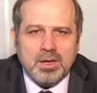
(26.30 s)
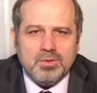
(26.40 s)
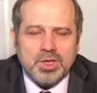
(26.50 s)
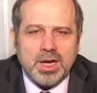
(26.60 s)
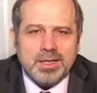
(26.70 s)

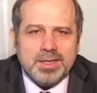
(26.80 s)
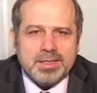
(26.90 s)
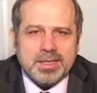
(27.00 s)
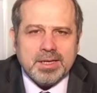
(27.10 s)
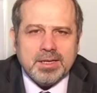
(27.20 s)
If child
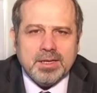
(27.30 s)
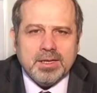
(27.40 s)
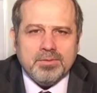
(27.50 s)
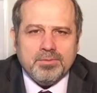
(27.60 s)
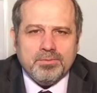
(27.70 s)
has a
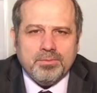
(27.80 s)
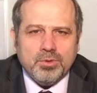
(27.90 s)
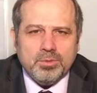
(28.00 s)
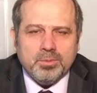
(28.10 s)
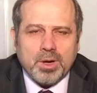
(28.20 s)

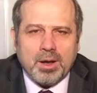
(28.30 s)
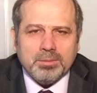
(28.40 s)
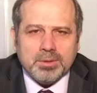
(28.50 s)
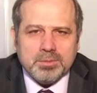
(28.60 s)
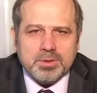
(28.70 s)
foot
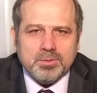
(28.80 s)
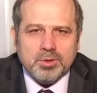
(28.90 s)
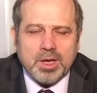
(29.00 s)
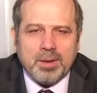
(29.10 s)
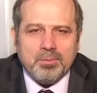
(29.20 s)
problems,
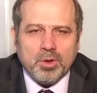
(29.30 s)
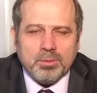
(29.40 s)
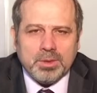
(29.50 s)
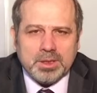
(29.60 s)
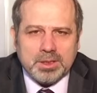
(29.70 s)
foot
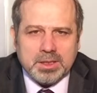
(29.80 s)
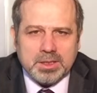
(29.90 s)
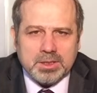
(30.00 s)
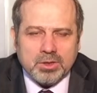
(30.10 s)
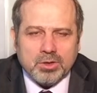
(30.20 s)

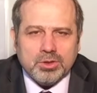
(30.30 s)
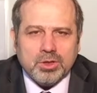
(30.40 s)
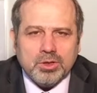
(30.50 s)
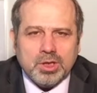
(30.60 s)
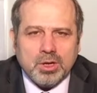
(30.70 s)
abnormalities, or
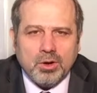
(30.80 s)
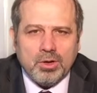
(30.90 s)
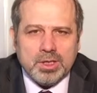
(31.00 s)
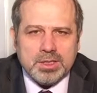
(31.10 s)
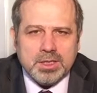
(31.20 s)

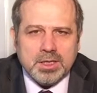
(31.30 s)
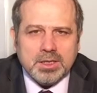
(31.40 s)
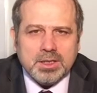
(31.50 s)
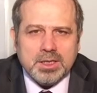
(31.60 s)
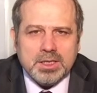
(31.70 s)
torticollis,
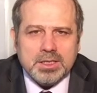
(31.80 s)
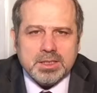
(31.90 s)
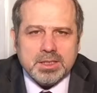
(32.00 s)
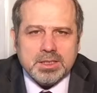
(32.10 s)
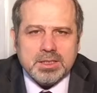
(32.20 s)
the
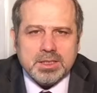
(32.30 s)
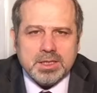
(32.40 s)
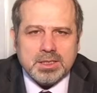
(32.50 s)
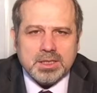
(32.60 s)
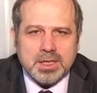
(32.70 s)
incidence
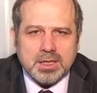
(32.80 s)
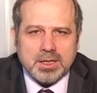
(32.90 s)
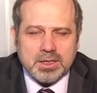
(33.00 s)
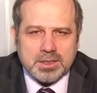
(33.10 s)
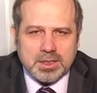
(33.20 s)
is
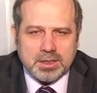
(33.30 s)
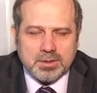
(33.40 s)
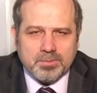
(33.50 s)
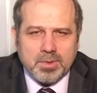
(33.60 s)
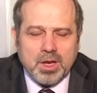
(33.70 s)
increasing.
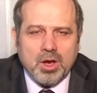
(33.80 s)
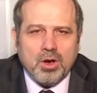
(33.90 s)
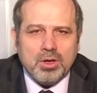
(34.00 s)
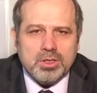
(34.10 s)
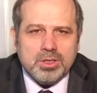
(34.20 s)

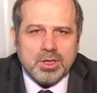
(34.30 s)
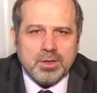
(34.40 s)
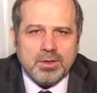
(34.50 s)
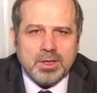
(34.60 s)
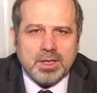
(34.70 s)

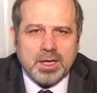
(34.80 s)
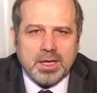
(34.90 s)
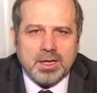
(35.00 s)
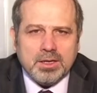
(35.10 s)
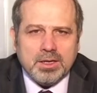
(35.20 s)
Also,
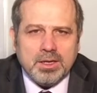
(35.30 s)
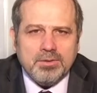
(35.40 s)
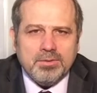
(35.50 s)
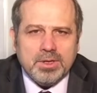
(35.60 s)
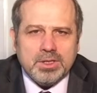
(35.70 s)

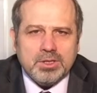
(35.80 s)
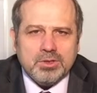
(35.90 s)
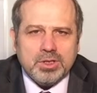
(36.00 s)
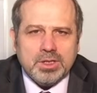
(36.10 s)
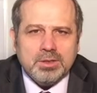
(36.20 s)
if
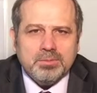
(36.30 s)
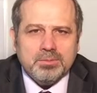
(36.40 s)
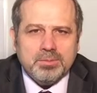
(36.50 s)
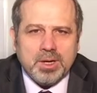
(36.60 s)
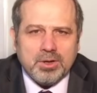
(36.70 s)

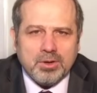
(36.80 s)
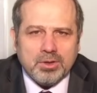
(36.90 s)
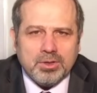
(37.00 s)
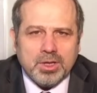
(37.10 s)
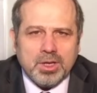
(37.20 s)
intrauterine
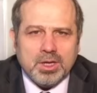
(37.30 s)
period